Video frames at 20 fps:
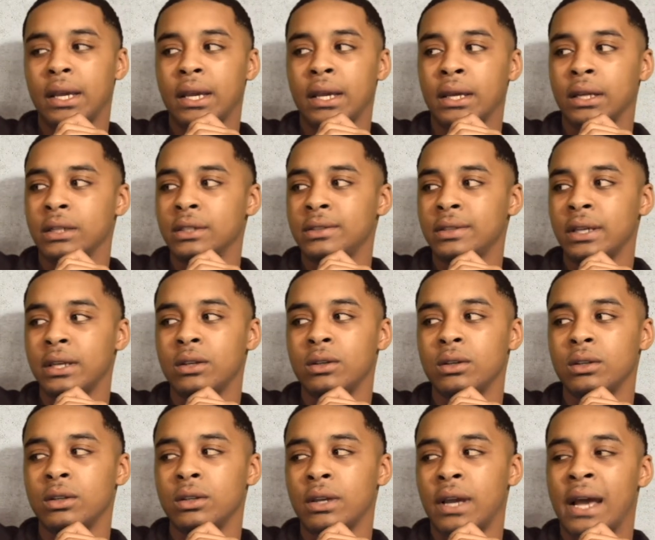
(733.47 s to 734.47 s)
and I
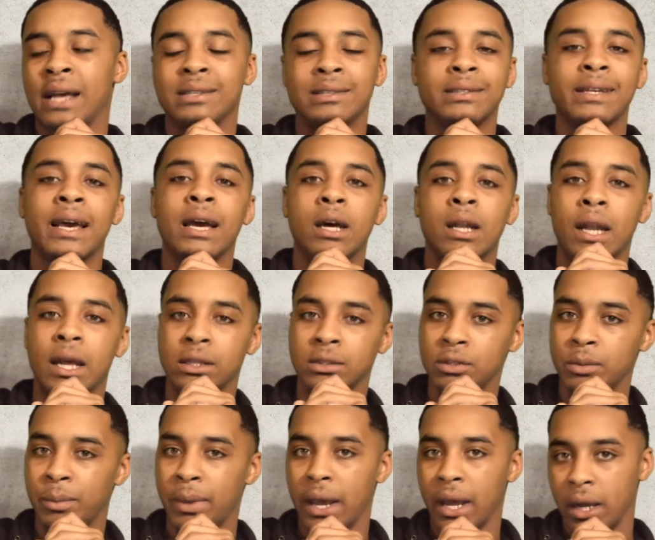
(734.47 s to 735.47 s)
say I sound like
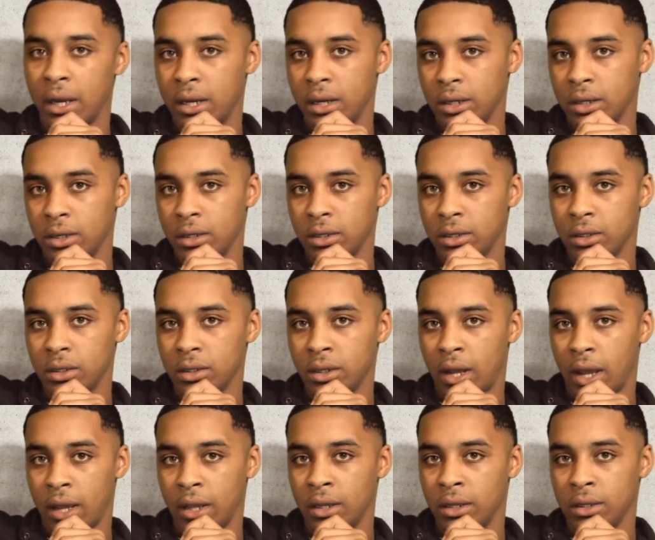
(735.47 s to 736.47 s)
somebody.
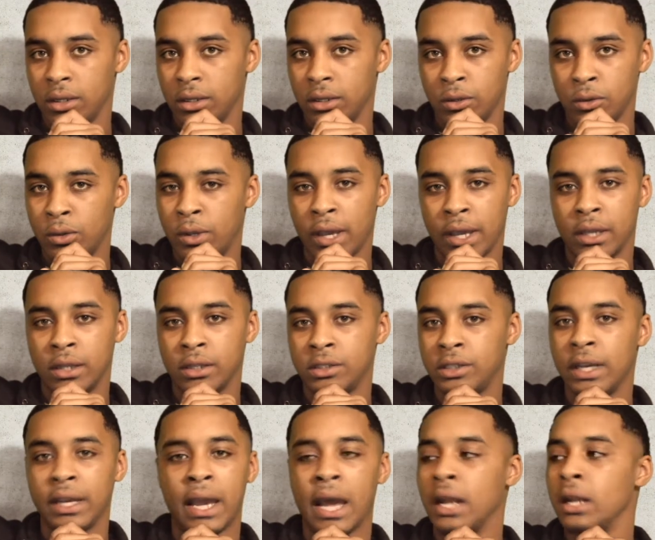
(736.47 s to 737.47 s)
Like you can't
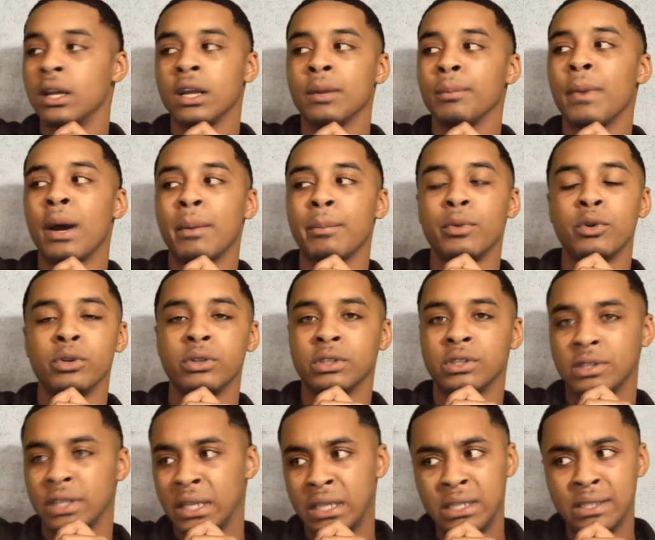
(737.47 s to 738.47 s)
check out none of my music
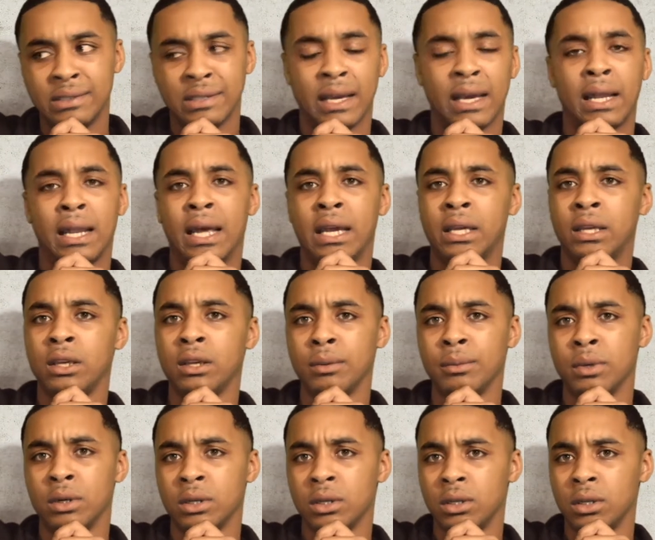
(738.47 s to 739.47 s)
and say he sound like
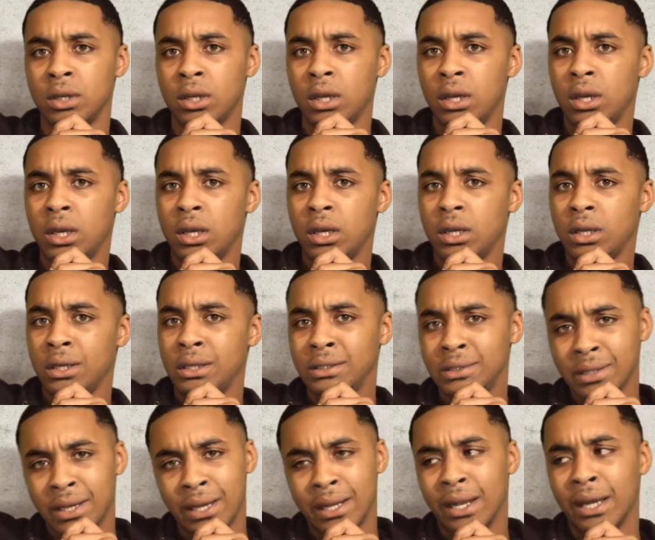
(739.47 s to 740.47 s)
him or he
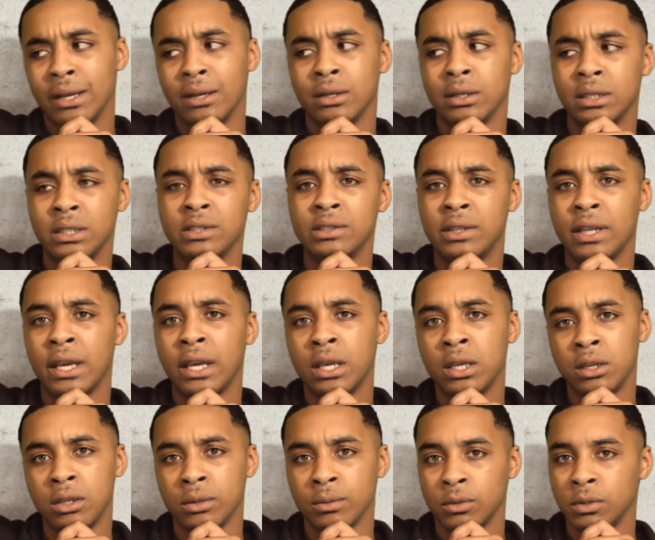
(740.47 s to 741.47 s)
sound like oh it's that
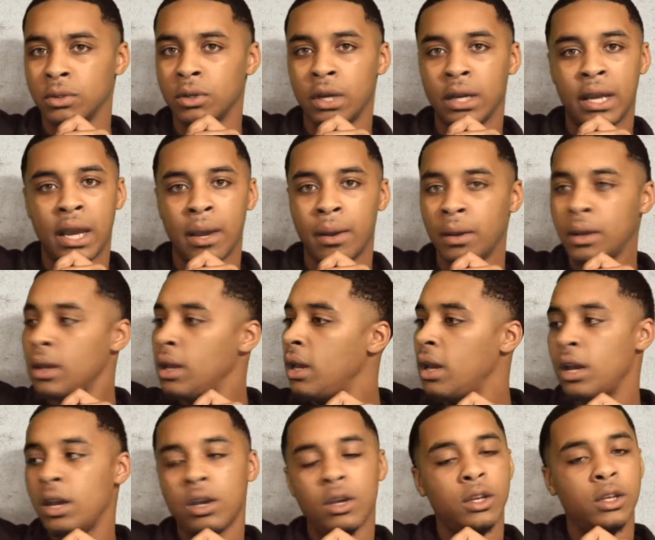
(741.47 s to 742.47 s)
him. You know I got
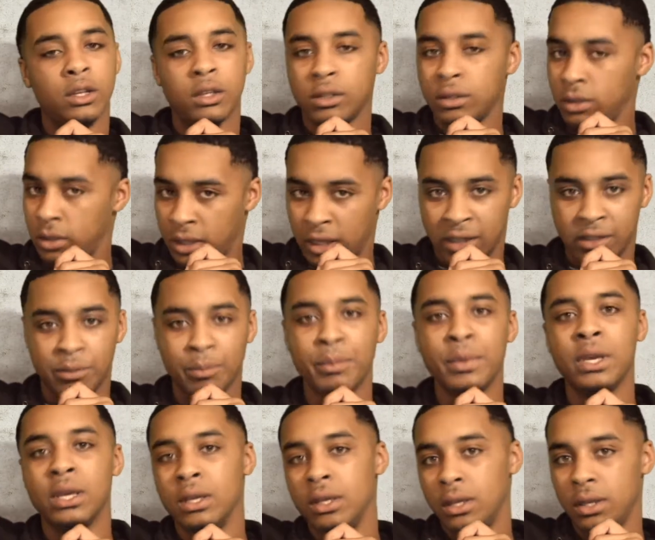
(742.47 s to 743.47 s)
this
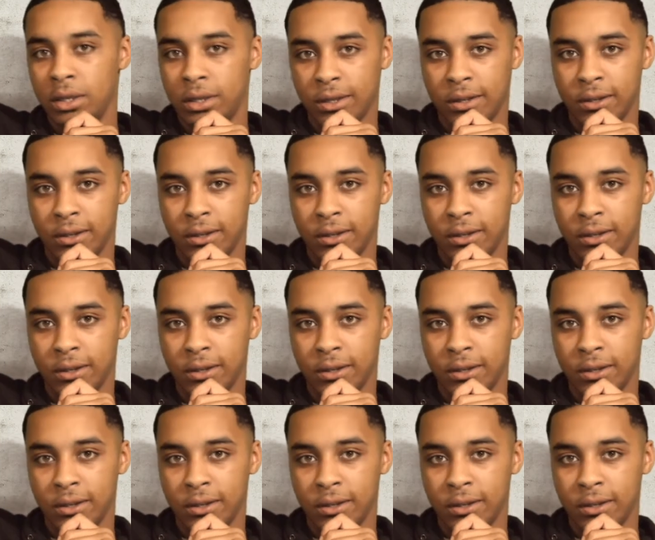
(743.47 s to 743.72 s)
me.